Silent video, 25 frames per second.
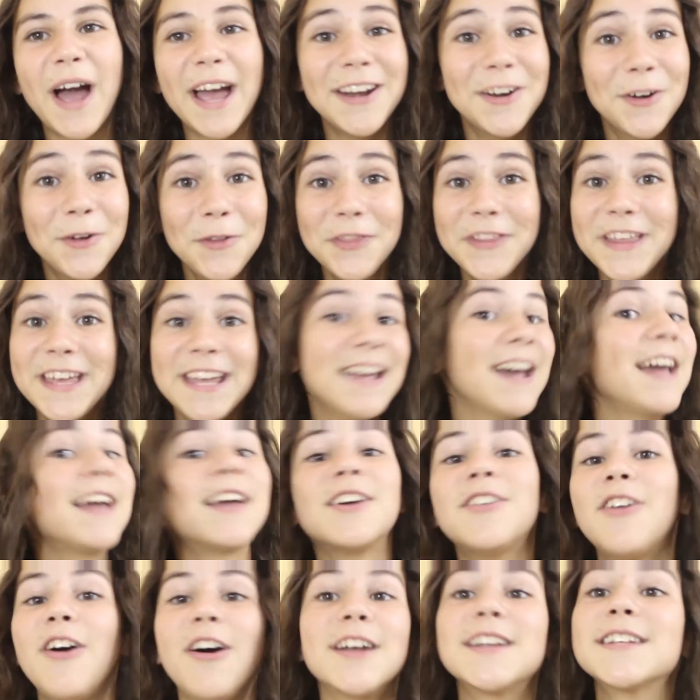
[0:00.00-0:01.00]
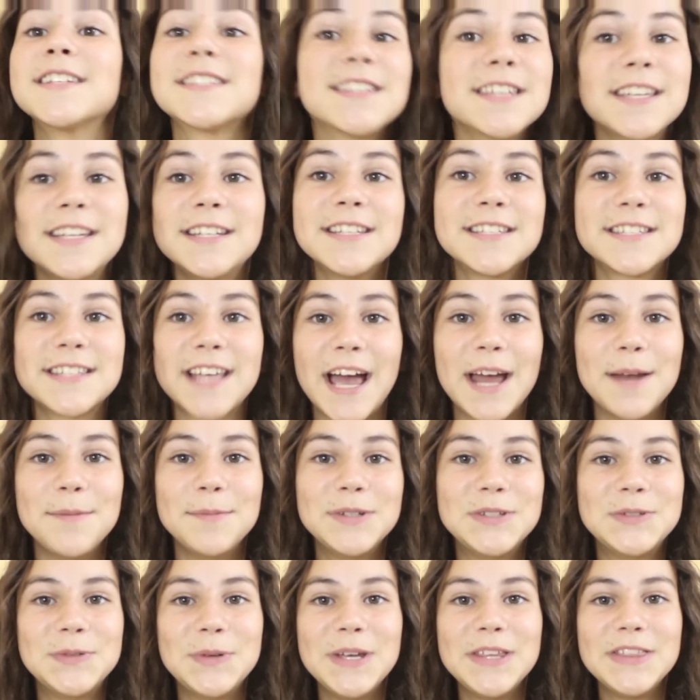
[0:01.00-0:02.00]
I don't think I could honestly decide
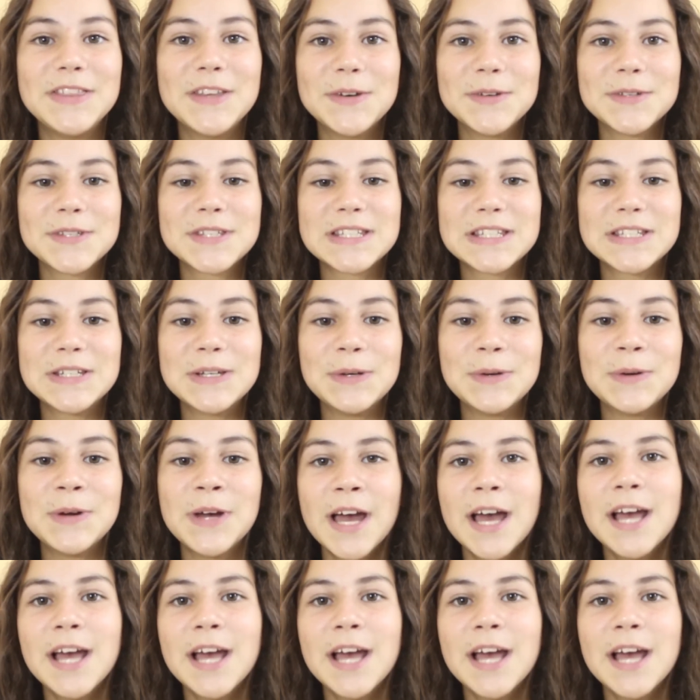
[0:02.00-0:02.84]
between those two